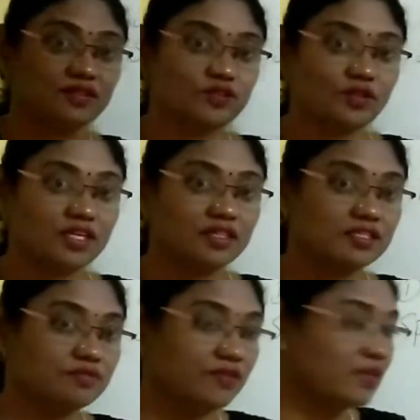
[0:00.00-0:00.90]
So, in
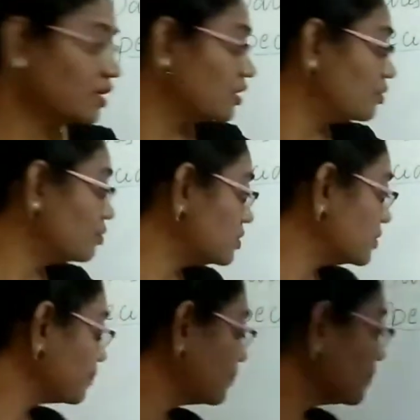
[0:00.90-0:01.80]
this way we can
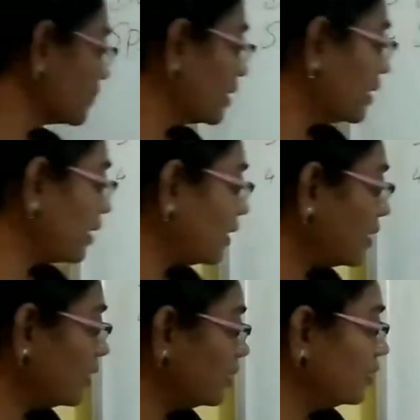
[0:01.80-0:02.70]
use.
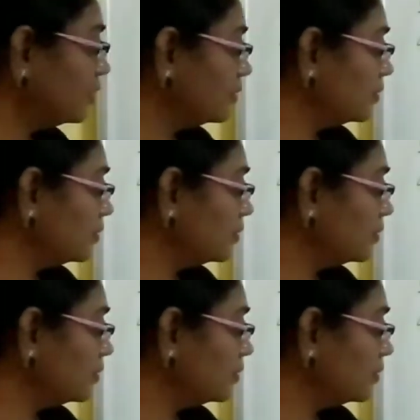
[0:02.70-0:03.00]
And